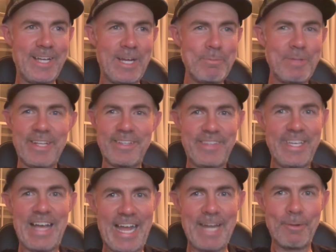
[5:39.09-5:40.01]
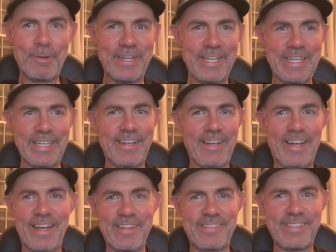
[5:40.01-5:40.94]
I'm like, the irony,
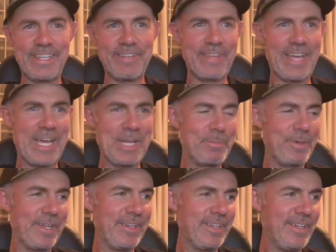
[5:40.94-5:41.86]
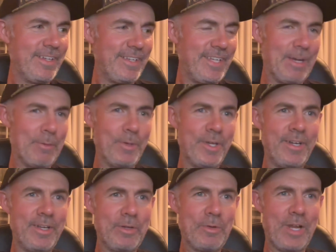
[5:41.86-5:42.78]
honestly, of that. But yeah, what
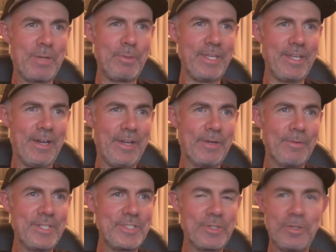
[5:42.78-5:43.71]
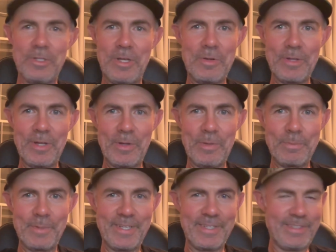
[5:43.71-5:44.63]
an incredibly unoriginal logo,
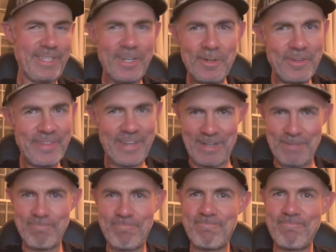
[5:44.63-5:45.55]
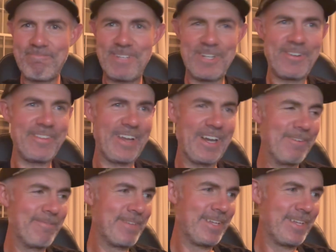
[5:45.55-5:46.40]
but here nor there. Here or there.